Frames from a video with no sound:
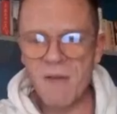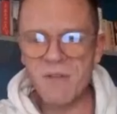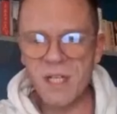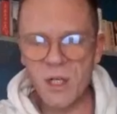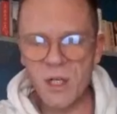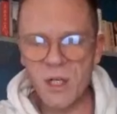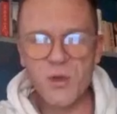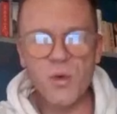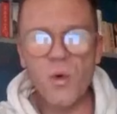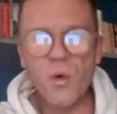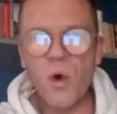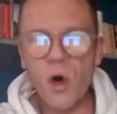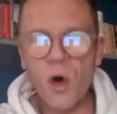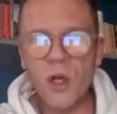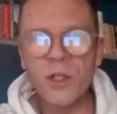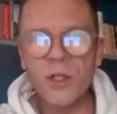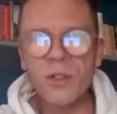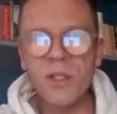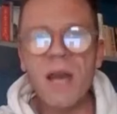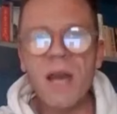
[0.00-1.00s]
having a
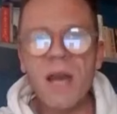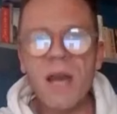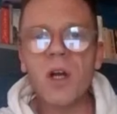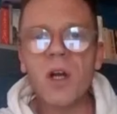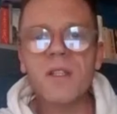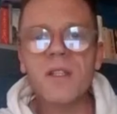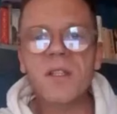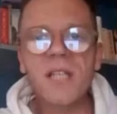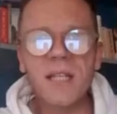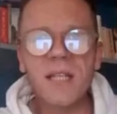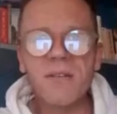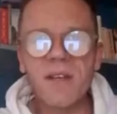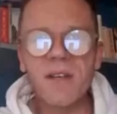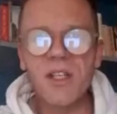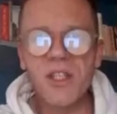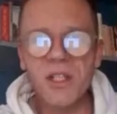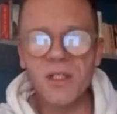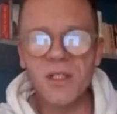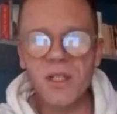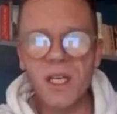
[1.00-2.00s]
show on network
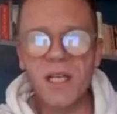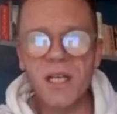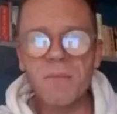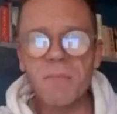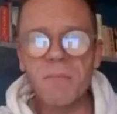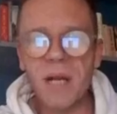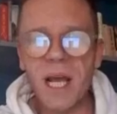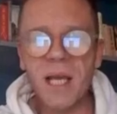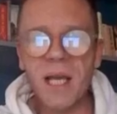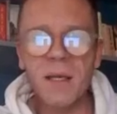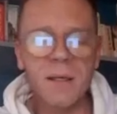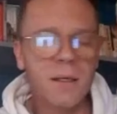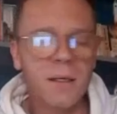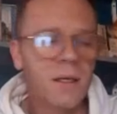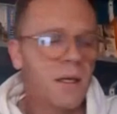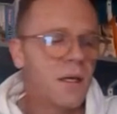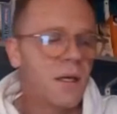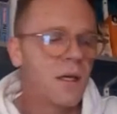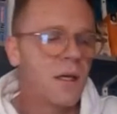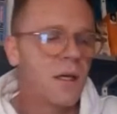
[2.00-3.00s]
television can bring
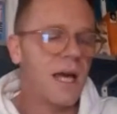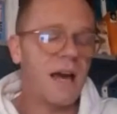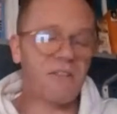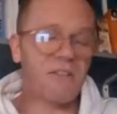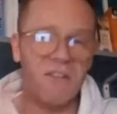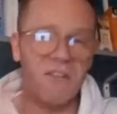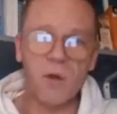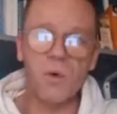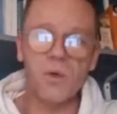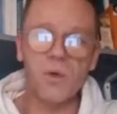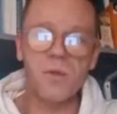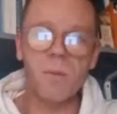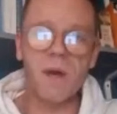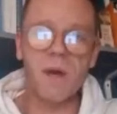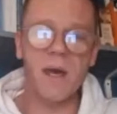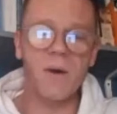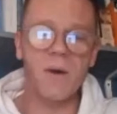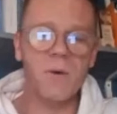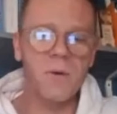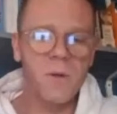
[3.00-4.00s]
if it goes
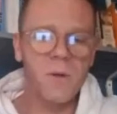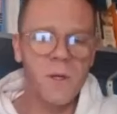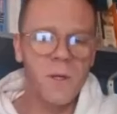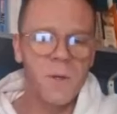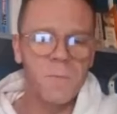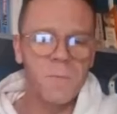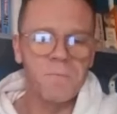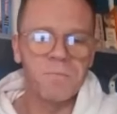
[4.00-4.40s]
well.